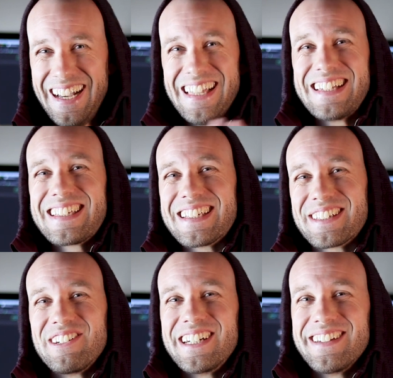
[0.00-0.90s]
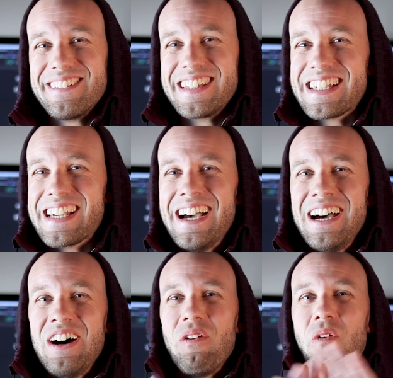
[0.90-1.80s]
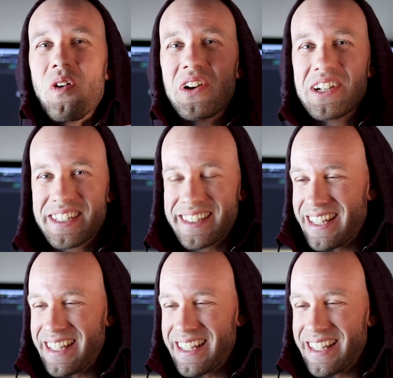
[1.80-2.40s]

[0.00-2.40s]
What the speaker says: This is one of the worst